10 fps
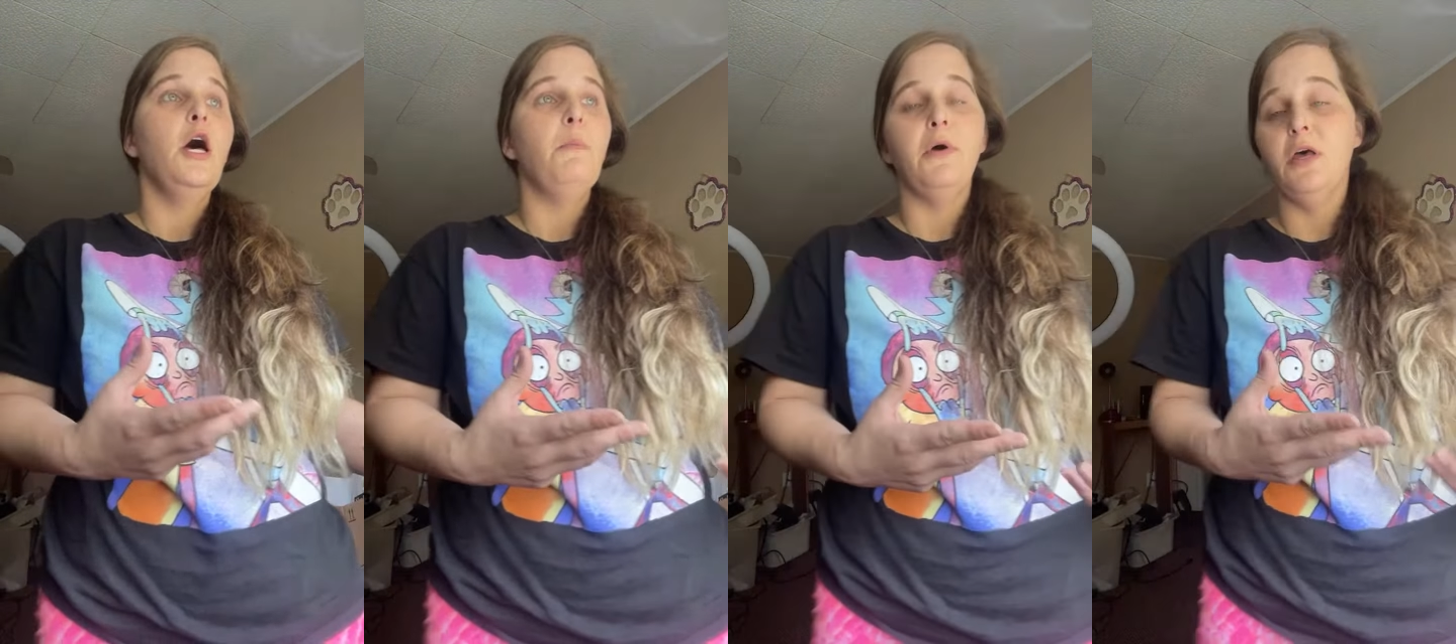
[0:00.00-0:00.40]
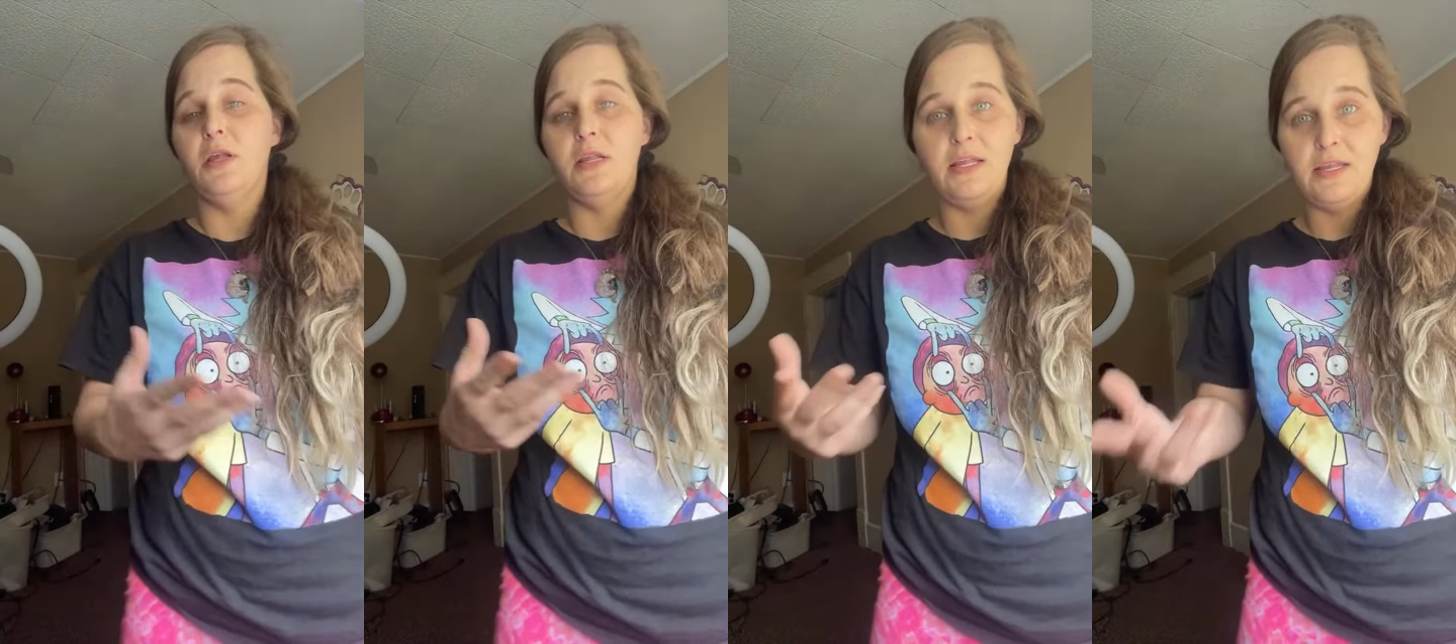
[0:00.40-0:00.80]

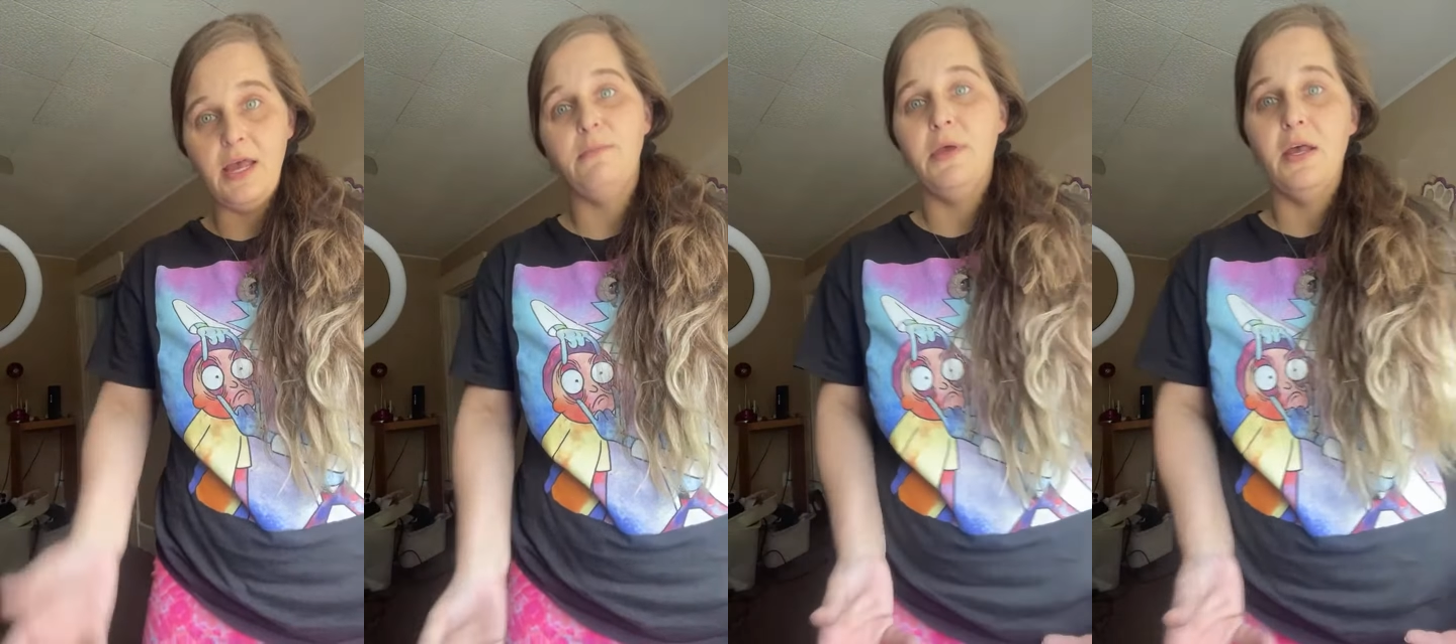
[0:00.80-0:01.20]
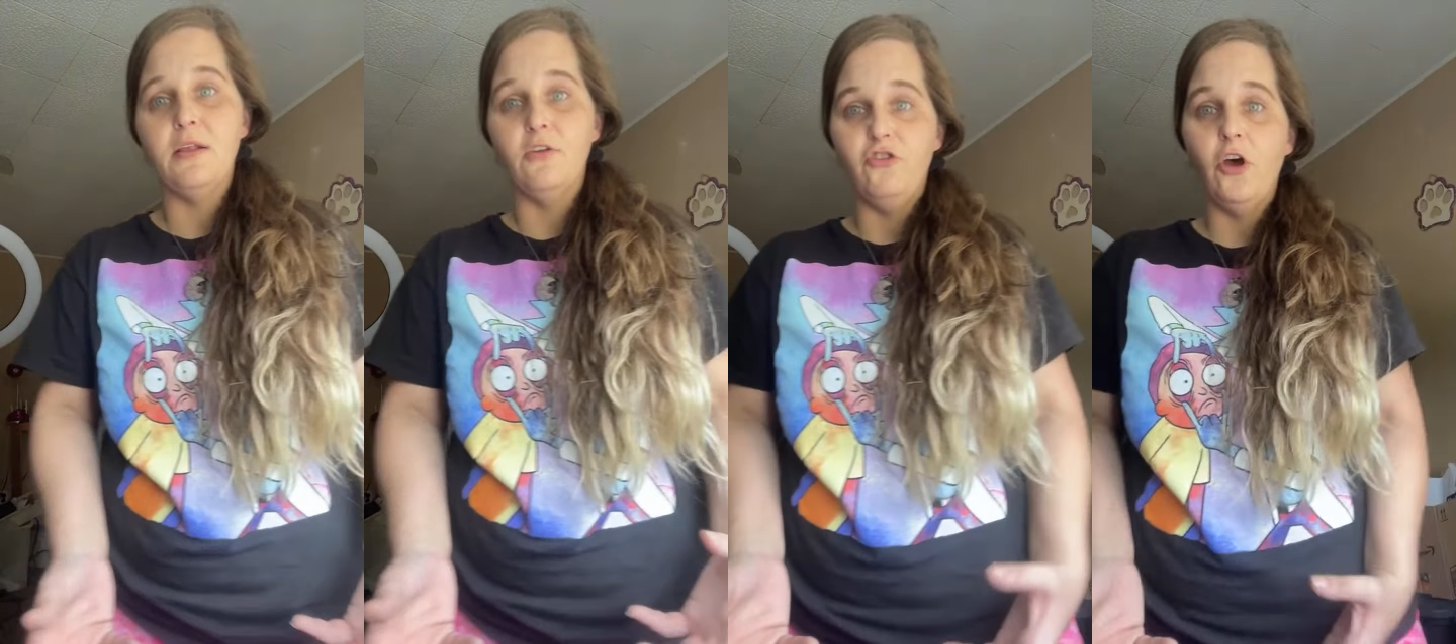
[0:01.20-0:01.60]
because they take me as
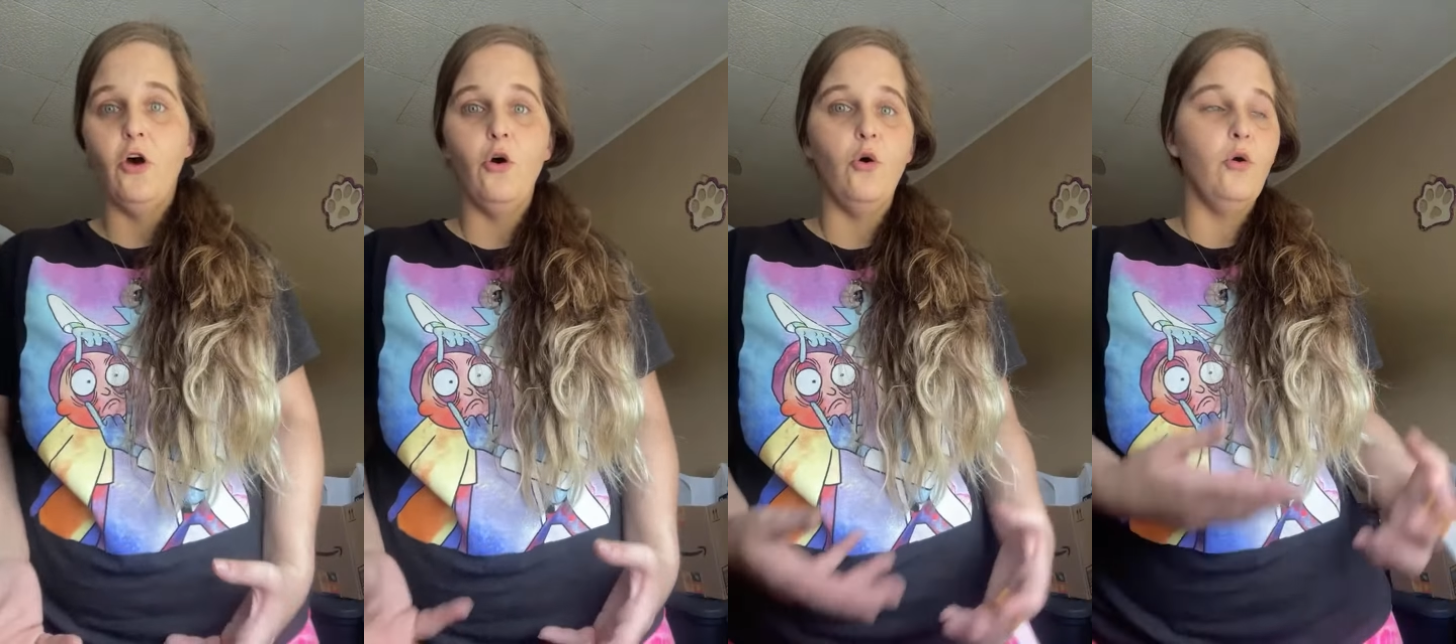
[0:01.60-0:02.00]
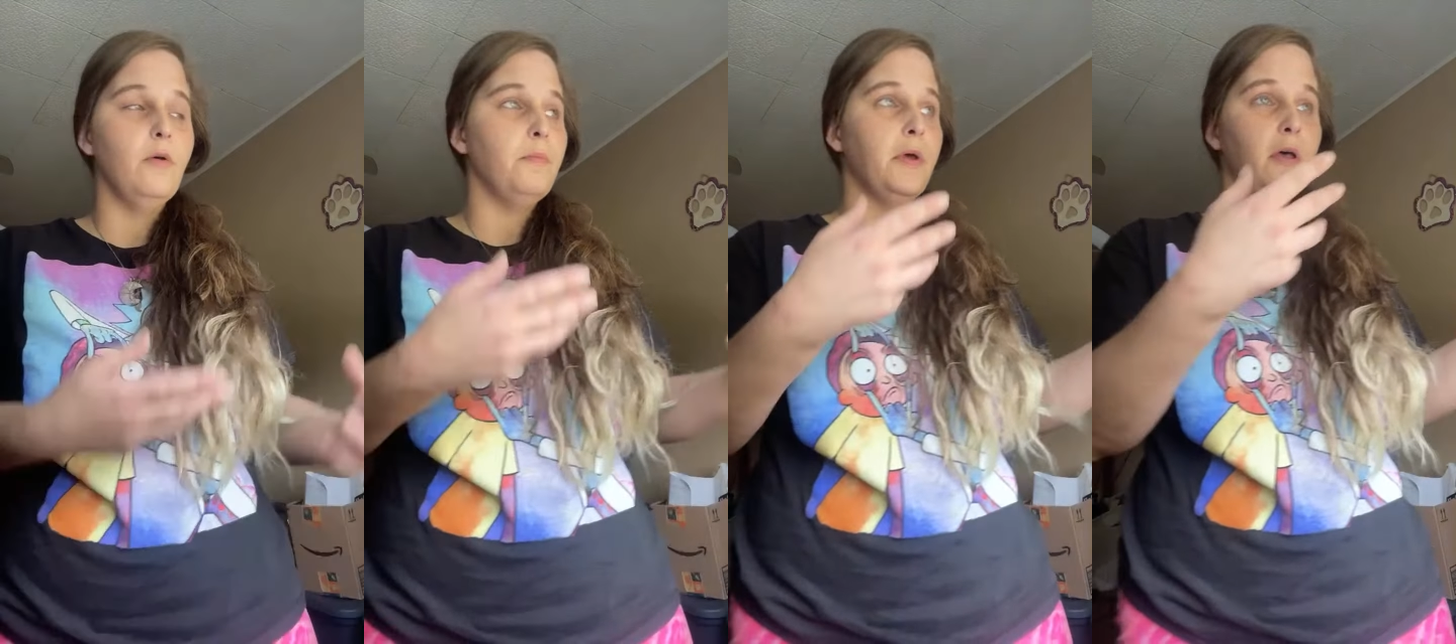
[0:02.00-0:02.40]
a joke
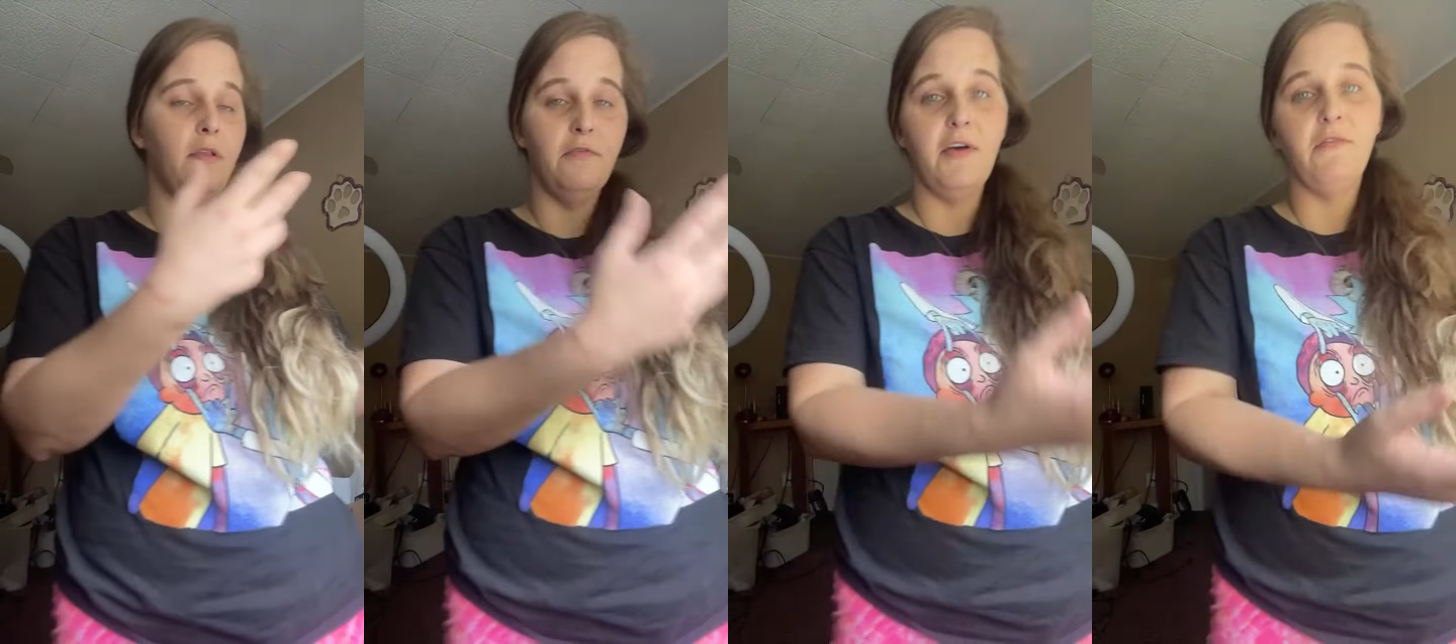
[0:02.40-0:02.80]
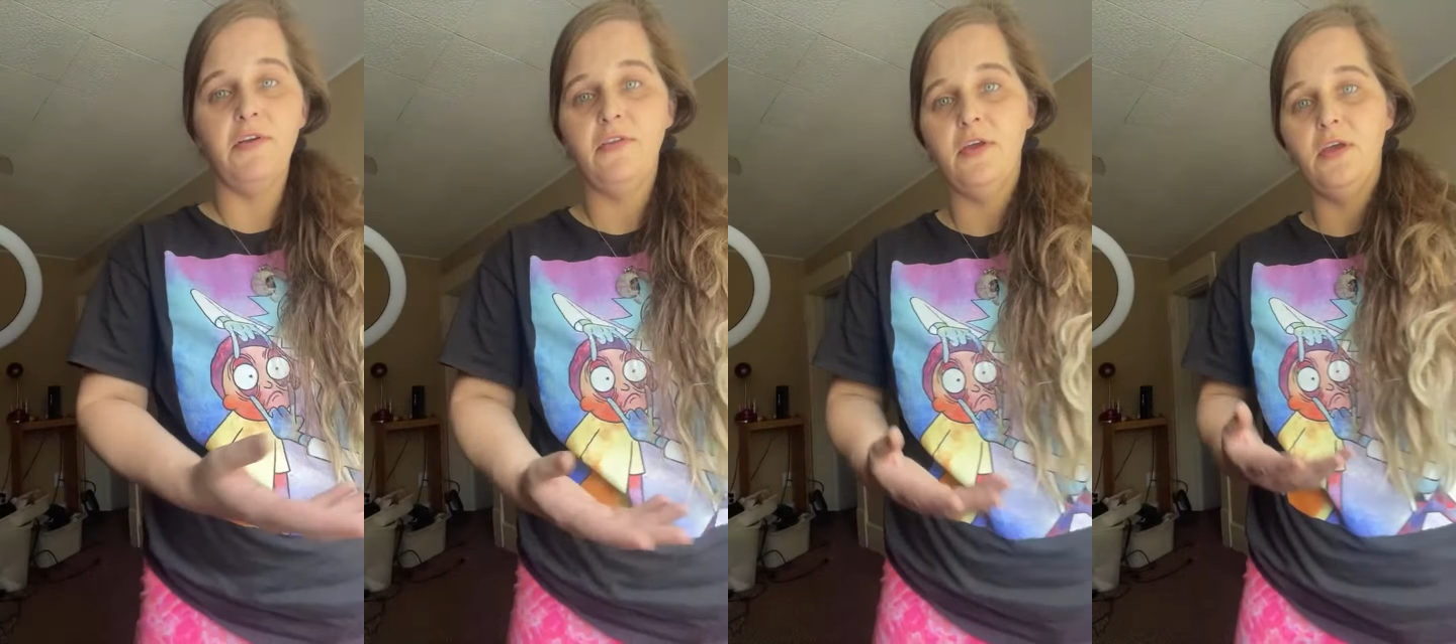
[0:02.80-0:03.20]
because of
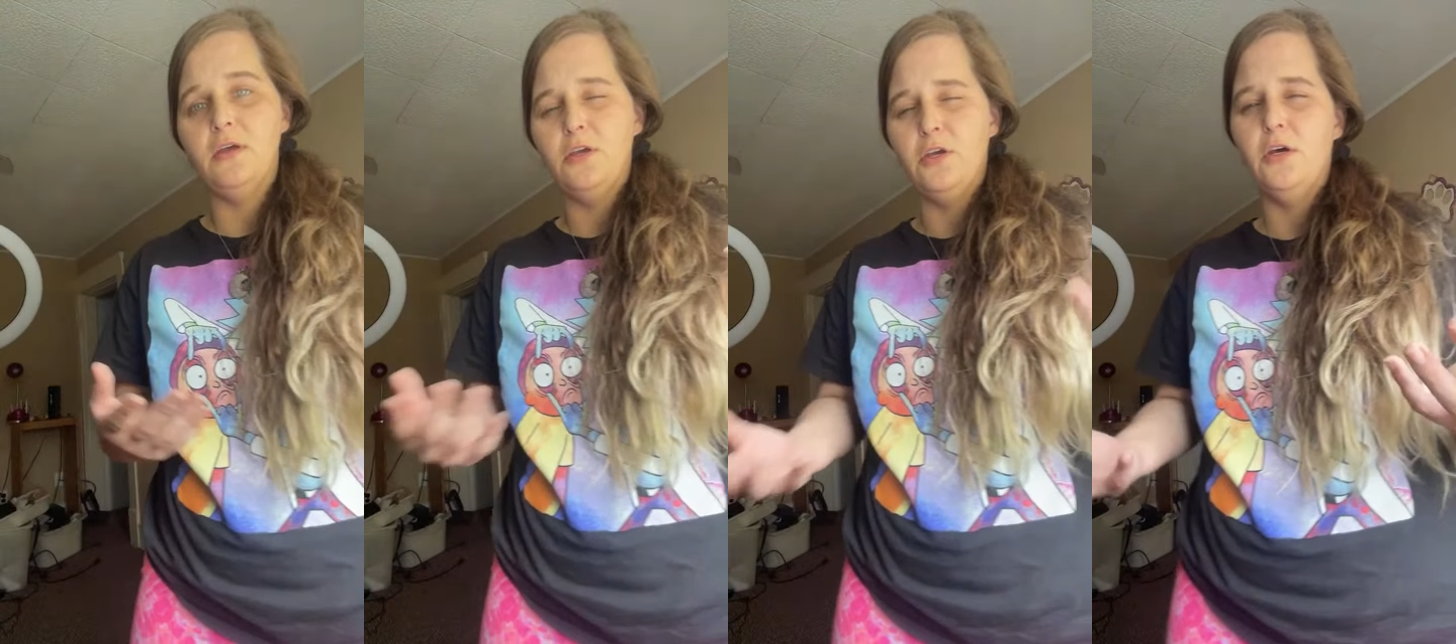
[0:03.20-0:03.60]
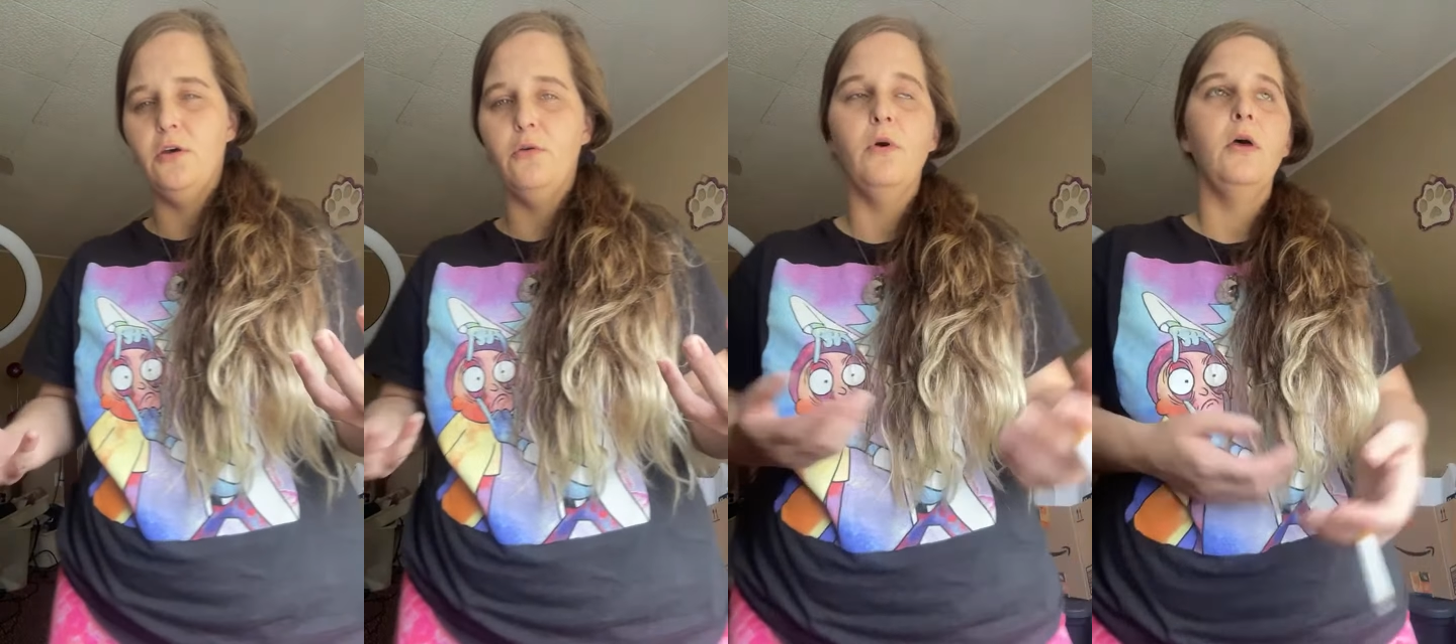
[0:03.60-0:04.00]
everything, you
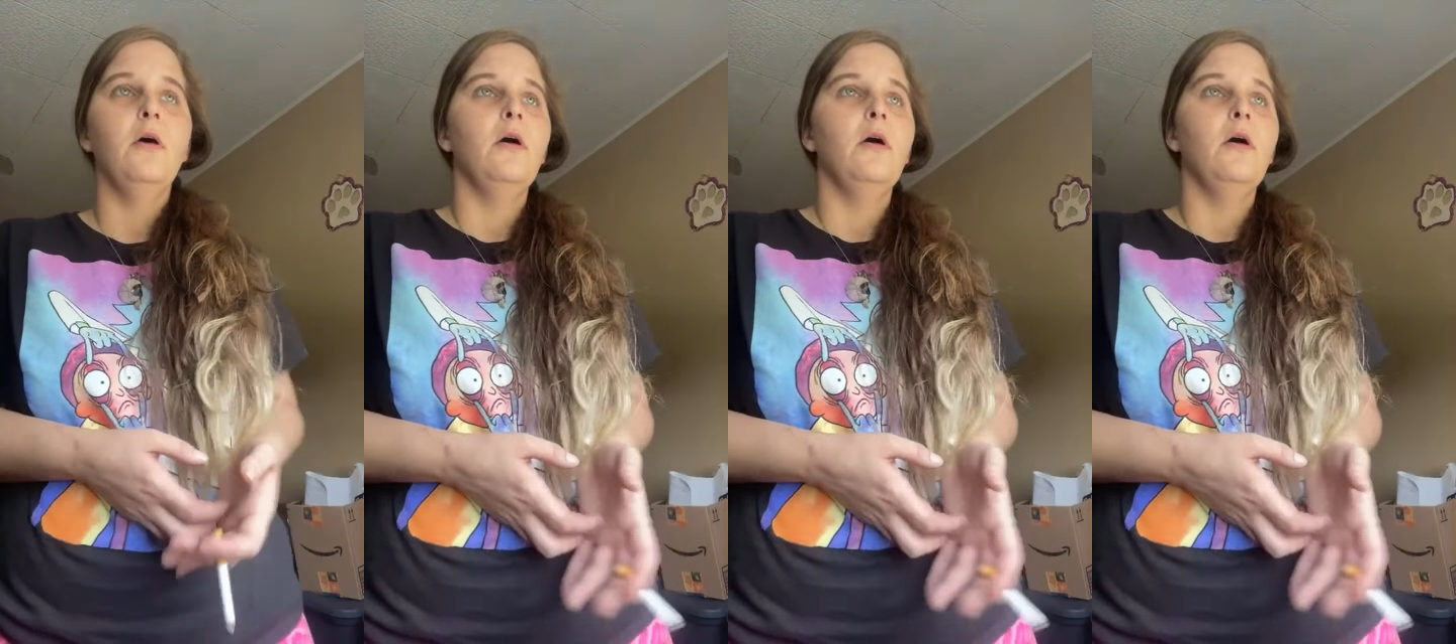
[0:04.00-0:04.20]
know.